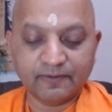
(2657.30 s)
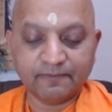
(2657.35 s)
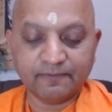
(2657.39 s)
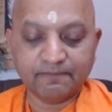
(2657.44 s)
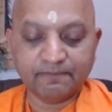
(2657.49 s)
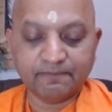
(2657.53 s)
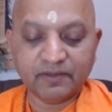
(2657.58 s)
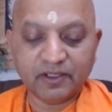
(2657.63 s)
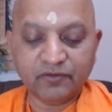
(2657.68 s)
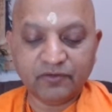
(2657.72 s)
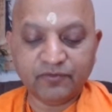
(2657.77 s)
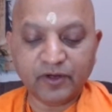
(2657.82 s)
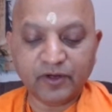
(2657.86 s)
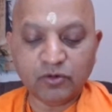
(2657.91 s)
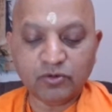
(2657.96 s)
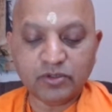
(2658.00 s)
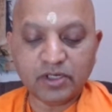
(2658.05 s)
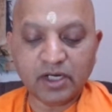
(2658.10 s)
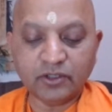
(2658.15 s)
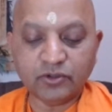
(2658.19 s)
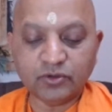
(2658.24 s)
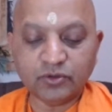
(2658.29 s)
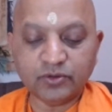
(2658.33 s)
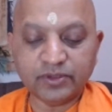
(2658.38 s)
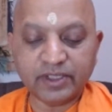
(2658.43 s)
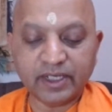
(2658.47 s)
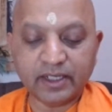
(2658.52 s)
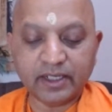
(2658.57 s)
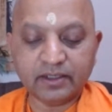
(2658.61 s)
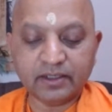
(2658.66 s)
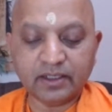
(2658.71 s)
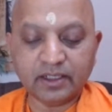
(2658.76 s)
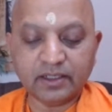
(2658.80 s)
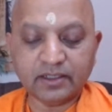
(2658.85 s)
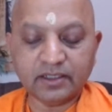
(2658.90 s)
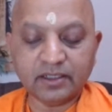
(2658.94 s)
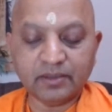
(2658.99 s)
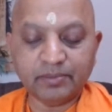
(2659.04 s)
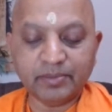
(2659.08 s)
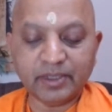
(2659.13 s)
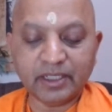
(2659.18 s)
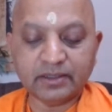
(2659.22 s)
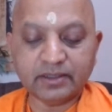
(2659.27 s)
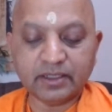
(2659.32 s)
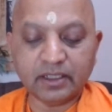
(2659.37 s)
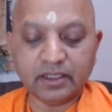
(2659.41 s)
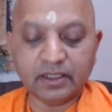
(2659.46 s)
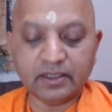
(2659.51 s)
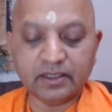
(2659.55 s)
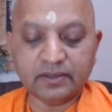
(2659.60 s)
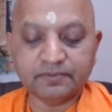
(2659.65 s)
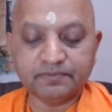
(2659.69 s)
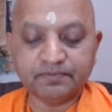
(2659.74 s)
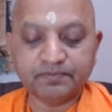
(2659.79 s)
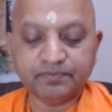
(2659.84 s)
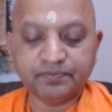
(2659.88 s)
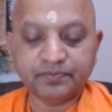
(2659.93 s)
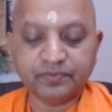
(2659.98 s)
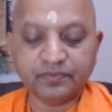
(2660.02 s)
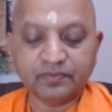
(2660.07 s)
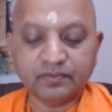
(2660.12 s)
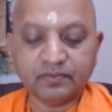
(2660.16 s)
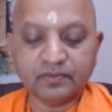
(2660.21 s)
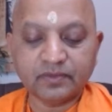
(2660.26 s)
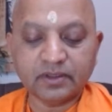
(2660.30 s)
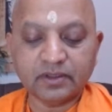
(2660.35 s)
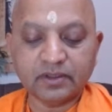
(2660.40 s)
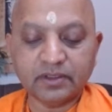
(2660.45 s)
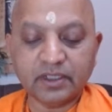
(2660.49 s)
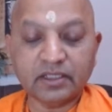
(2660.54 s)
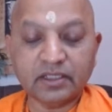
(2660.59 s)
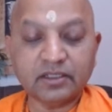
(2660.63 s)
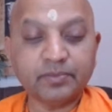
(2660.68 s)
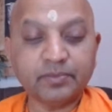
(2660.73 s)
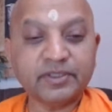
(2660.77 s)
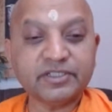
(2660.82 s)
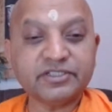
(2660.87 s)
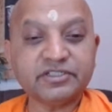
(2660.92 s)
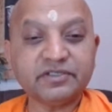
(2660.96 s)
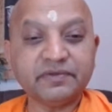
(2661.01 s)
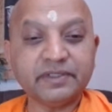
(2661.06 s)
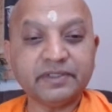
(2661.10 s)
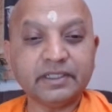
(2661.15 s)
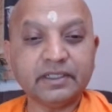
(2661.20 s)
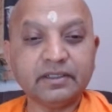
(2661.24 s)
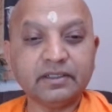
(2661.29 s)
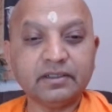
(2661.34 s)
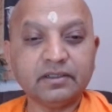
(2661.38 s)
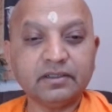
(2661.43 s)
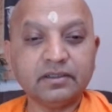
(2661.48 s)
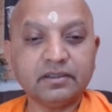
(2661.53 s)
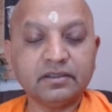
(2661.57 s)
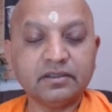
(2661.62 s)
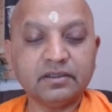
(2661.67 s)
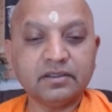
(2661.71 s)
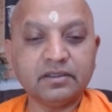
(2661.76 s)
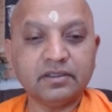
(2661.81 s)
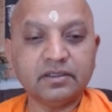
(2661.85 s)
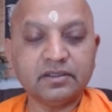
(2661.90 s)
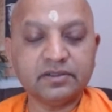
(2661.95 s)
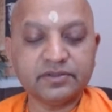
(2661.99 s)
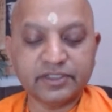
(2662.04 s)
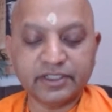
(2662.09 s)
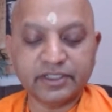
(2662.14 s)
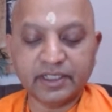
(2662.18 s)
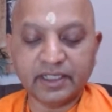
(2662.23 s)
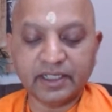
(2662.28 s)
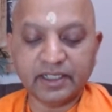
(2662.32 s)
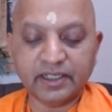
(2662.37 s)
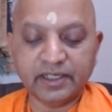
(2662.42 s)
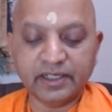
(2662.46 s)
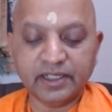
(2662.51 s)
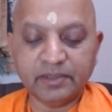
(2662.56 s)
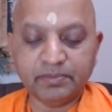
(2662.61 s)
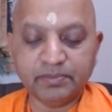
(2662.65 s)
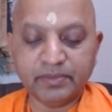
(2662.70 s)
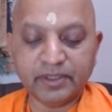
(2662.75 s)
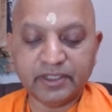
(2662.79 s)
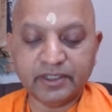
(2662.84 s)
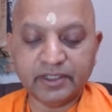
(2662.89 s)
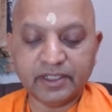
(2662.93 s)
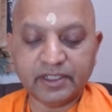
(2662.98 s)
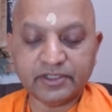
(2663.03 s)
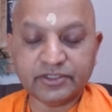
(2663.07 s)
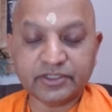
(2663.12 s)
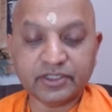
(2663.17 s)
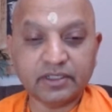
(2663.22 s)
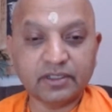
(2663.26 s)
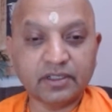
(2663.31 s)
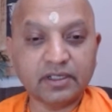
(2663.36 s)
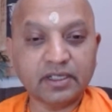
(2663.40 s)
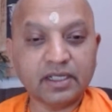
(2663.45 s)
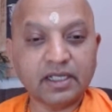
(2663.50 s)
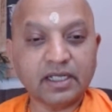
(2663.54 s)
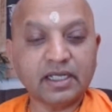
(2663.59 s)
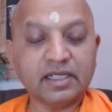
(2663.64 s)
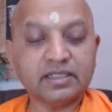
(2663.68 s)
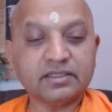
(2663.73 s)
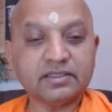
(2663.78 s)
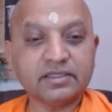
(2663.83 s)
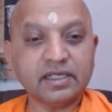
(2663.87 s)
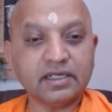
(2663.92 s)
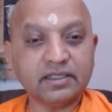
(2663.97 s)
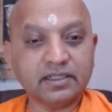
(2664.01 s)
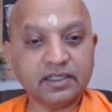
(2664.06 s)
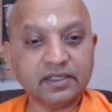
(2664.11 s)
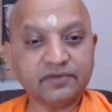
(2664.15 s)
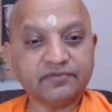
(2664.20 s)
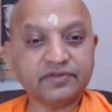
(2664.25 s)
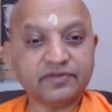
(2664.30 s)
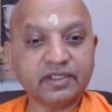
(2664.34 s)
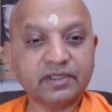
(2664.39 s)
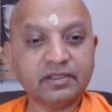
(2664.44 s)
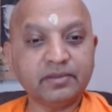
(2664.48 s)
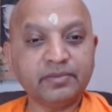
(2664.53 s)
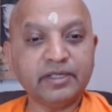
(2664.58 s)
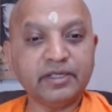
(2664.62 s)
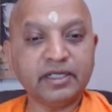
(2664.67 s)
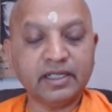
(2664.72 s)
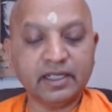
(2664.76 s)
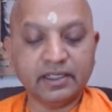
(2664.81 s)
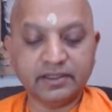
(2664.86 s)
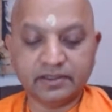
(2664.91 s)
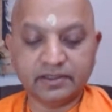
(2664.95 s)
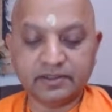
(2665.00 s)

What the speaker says: He found Latu there under the Beltala near the Panchavati, sitting in deep meditation as he had left in the midnight.